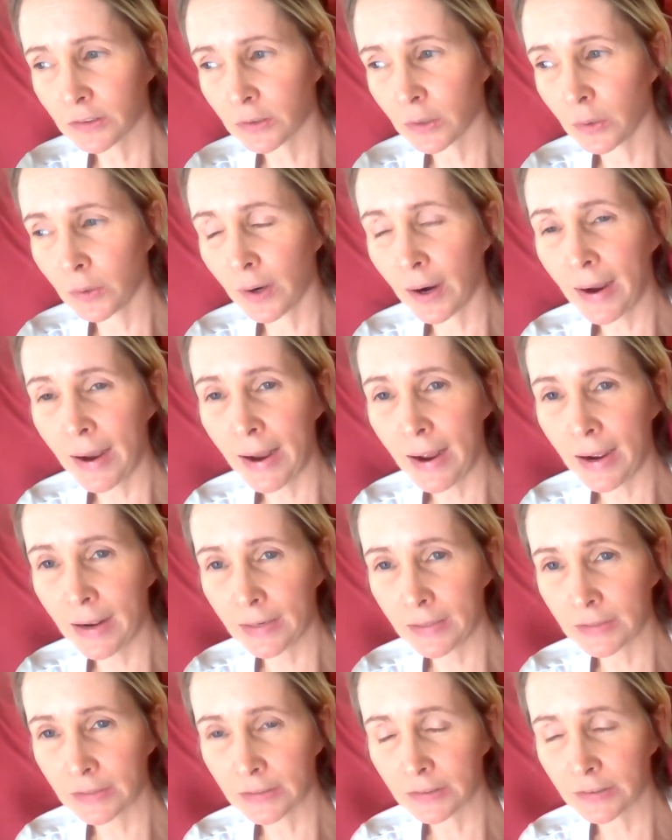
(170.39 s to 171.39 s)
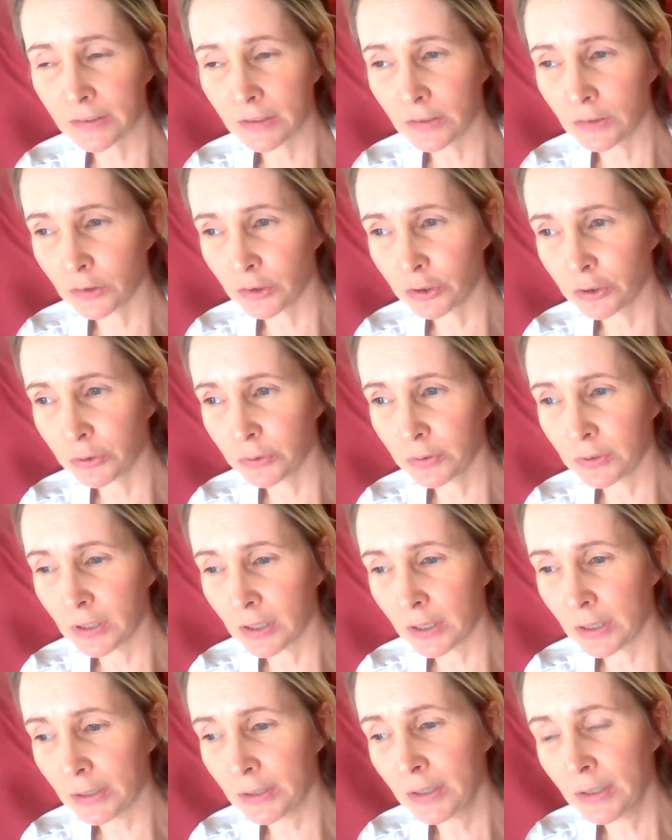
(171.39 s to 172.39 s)
So I had it sent to
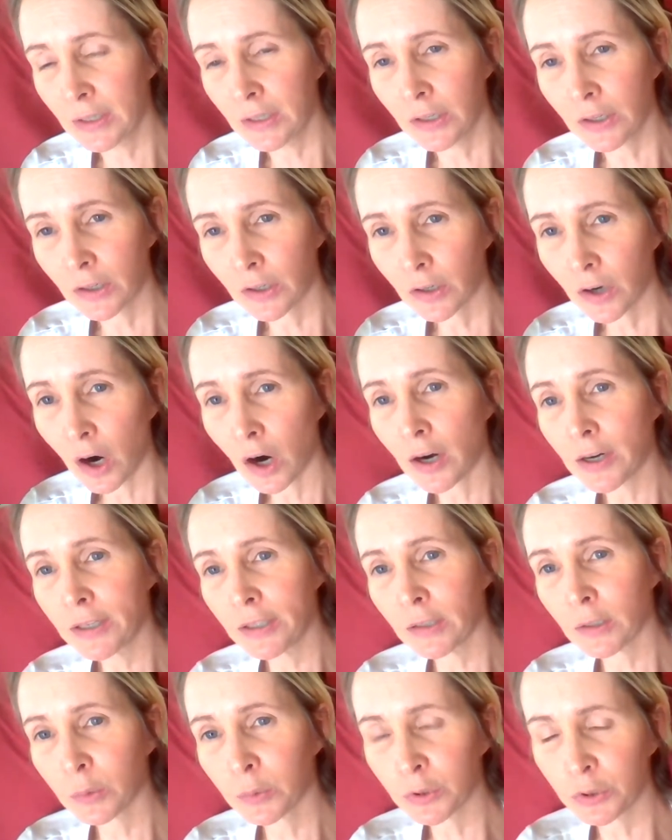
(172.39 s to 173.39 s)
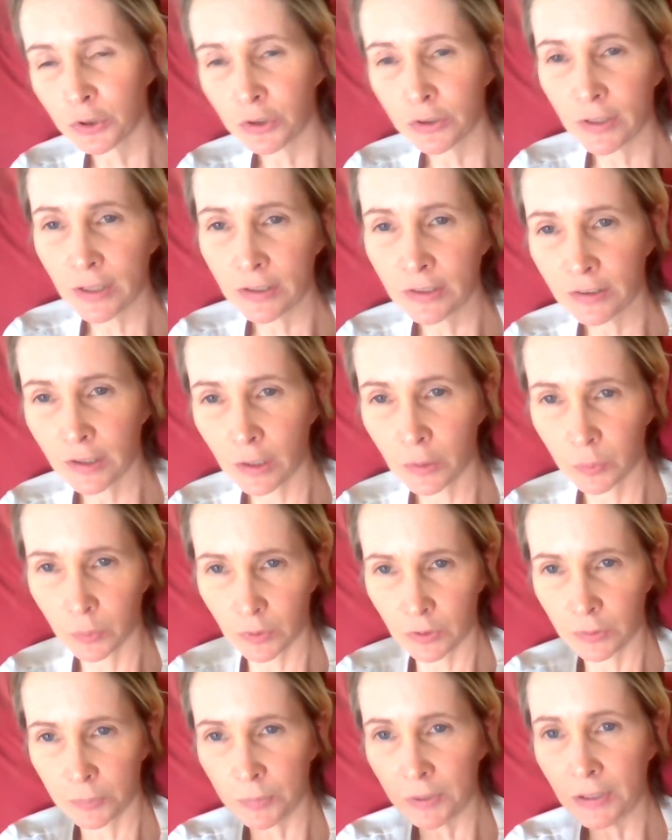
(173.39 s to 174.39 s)
the car dealer, which they said
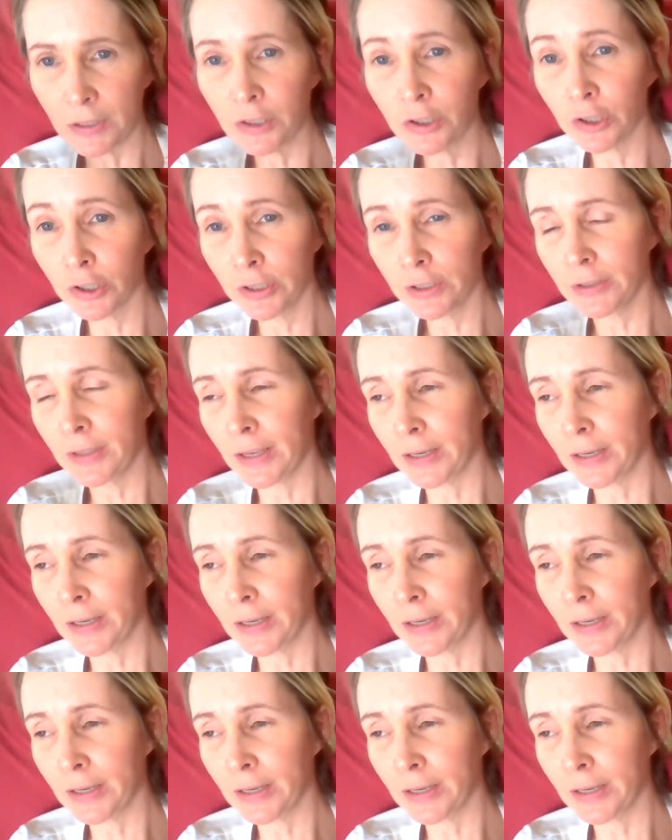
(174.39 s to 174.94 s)
would be good.